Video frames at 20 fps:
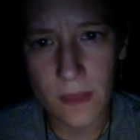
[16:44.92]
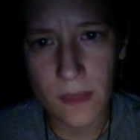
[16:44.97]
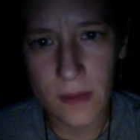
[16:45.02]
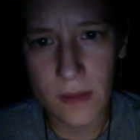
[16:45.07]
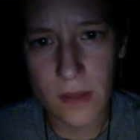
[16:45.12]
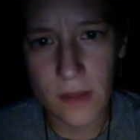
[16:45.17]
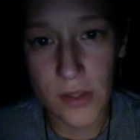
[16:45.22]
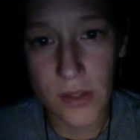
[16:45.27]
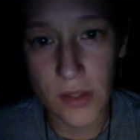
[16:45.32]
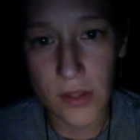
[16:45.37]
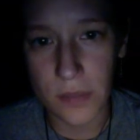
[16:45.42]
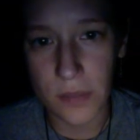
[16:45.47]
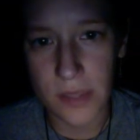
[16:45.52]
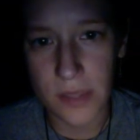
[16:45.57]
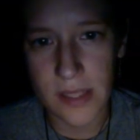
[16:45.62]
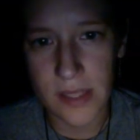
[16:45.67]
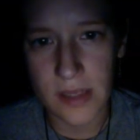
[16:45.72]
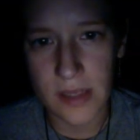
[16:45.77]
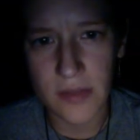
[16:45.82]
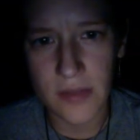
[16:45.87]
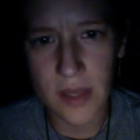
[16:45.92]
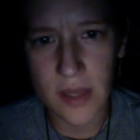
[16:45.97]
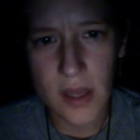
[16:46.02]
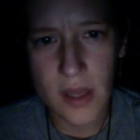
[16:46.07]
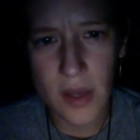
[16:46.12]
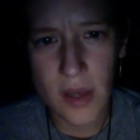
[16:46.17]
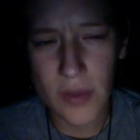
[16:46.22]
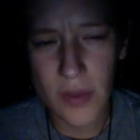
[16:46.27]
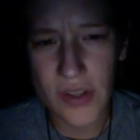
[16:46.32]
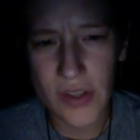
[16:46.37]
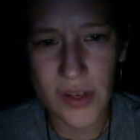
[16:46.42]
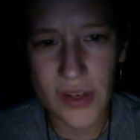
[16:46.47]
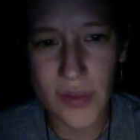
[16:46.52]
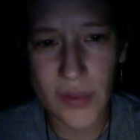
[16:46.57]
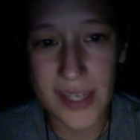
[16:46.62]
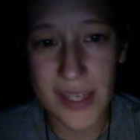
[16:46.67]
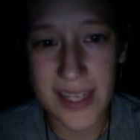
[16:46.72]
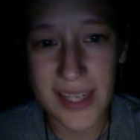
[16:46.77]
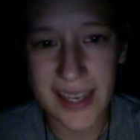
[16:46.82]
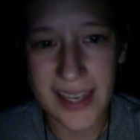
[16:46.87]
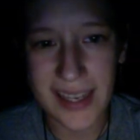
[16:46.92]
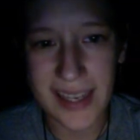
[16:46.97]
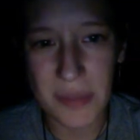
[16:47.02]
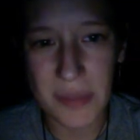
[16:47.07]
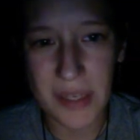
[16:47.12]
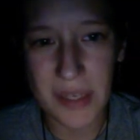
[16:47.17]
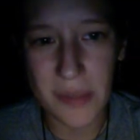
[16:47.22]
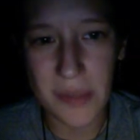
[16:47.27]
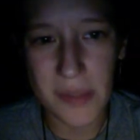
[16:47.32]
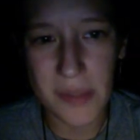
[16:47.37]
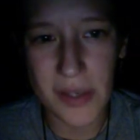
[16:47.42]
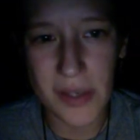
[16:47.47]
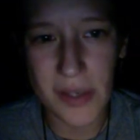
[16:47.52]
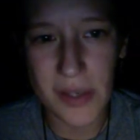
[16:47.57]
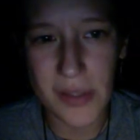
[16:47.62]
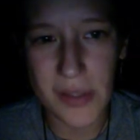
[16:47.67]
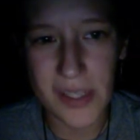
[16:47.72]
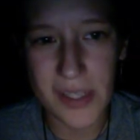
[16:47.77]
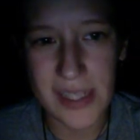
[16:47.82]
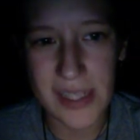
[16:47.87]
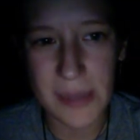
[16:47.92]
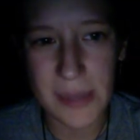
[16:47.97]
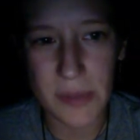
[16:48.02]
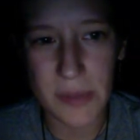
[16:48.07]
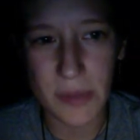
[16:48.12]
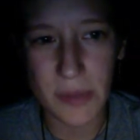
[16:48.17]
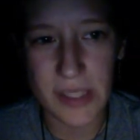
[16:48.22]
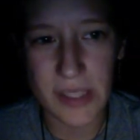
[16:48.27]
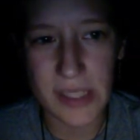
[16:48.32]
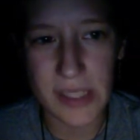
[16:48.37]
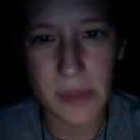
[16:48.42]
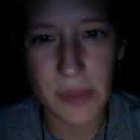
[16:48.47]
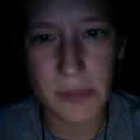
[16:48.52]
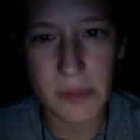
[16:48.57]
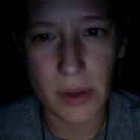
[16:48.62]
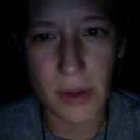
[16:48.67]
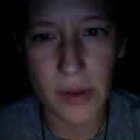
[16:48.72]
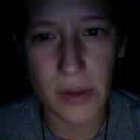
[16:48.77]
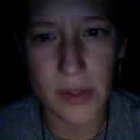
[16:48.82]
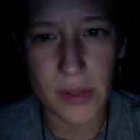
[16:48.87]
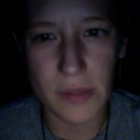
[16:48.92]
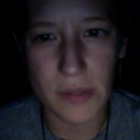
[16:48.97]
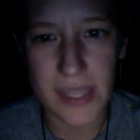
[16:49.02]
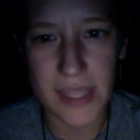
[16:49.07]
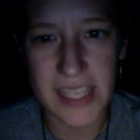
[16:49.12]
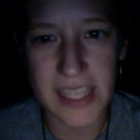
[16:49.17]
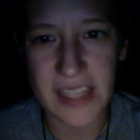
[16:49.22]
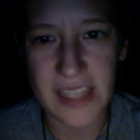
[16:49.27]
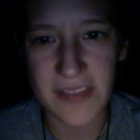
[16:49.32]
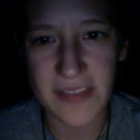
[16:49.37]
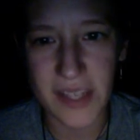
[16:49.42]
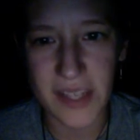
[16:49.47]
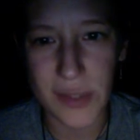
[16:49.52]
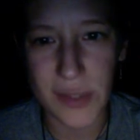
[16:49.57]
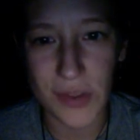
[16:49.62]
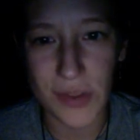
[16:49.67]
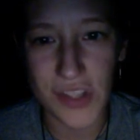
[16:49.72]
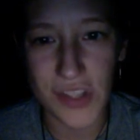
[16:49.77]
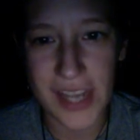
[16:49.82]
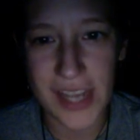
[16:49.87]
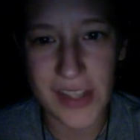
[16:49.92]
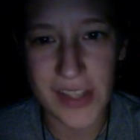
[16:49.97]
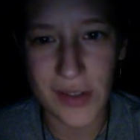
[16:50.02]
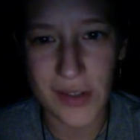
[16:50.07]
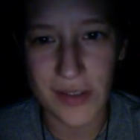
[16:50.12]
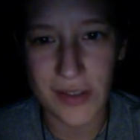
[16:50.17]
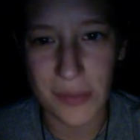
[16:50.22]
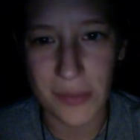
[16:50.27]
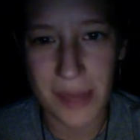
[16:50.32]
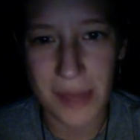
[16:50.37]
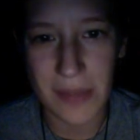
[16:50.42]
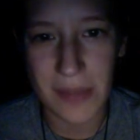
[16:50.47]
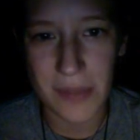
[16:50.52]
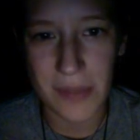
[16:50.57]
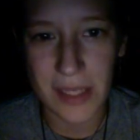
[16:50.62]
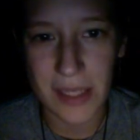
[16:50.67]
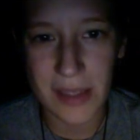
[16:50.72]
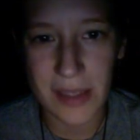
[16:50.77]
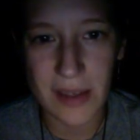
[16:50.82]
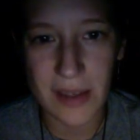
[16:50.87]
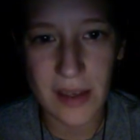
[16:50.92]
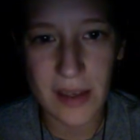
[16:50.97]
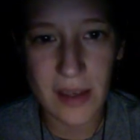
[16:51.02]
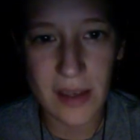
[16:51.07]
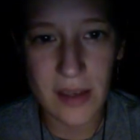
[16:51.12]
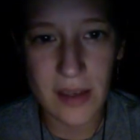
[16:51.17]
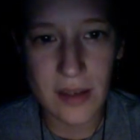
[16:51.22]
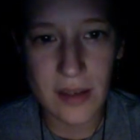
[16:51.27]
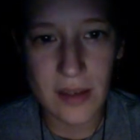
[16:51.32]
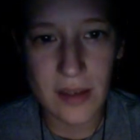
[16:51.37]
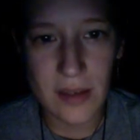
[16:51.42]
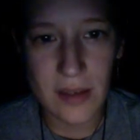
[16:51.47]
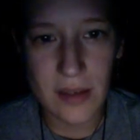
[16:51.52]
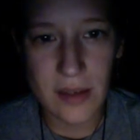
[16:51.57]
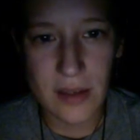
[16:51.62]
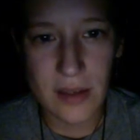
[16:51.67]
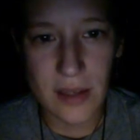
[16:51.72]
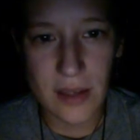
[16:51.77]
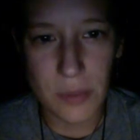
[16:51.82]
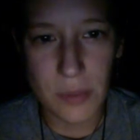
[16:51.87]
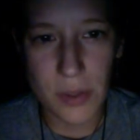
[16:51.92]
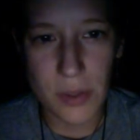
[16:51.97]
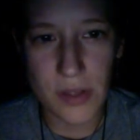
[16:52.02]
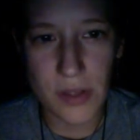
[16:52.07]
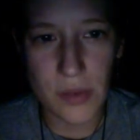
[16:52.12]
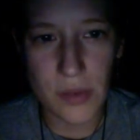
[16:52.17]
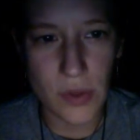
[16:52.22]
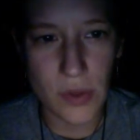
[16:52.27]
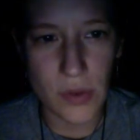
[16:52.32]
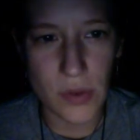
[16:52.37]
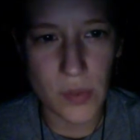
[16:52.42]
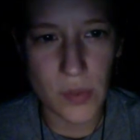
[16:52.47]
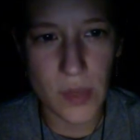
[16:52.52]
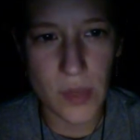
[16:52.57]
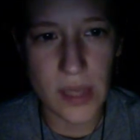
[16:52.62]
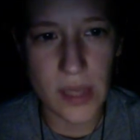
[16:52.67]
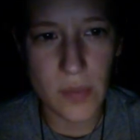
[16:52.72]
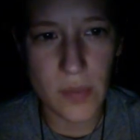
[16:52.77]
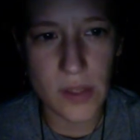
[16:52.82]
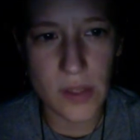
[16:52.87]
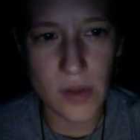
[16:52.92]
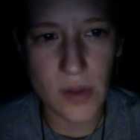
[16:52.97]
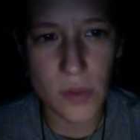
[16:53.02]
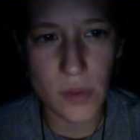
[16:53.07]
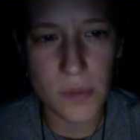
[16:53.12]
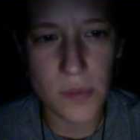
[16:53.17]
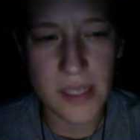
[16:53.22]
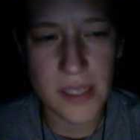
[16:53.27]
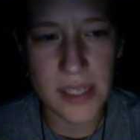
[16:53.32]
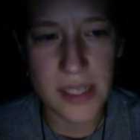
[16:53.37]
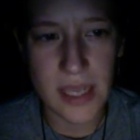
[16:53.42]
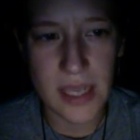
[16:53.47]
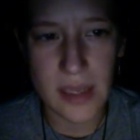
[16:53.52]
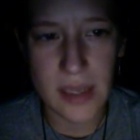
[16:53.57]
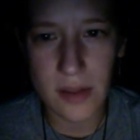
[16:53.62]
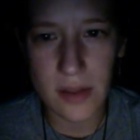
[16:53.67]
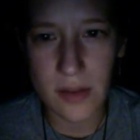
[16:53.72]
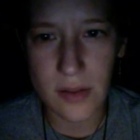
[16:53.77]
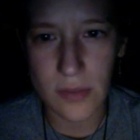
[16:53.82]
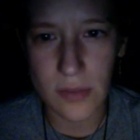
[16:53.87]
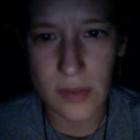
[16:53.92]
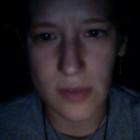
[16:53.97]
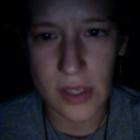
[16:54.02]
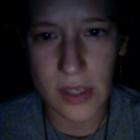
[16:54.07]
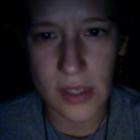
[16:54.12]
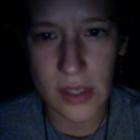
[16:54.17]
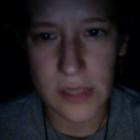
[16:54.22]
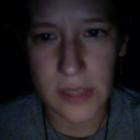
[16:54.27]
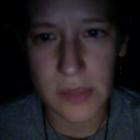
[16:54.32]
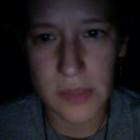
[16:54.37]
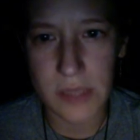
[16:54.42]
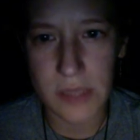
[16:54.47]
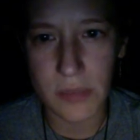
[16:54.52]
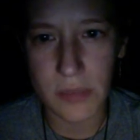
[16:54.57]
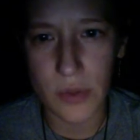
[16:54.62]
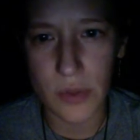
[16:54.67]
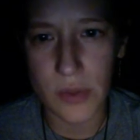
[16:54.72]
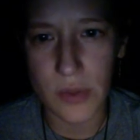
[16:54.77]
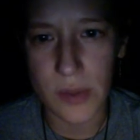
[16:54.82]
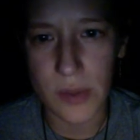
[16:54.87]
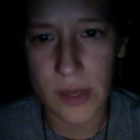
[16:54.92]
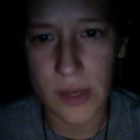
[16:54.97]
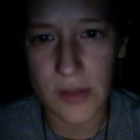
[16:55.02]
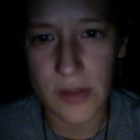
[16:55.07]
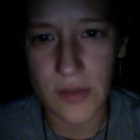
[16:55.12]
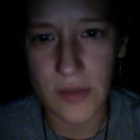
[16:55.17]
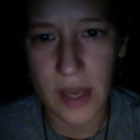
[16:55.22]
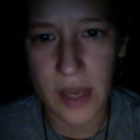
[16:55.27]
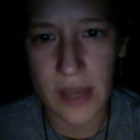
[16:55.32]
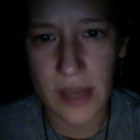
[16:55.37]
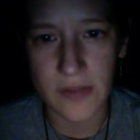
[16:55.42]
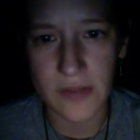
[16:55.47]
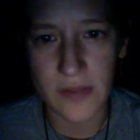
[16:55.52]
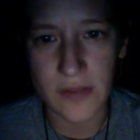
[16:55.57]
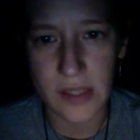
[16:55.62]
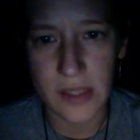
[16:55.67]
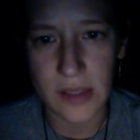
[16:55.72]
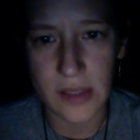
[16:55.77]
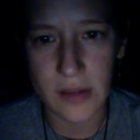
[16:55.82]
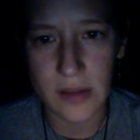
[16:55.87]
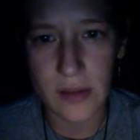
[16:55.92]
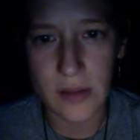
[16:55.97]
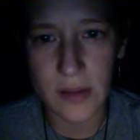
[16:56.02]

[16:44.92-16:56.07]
I shook myself, wondering when I had become so susceptible as to be bothered by the ineffectual chatter of a madman. I pushed the thought away and went on with my day, returning to Mr. Brewer's around 5 for dinner.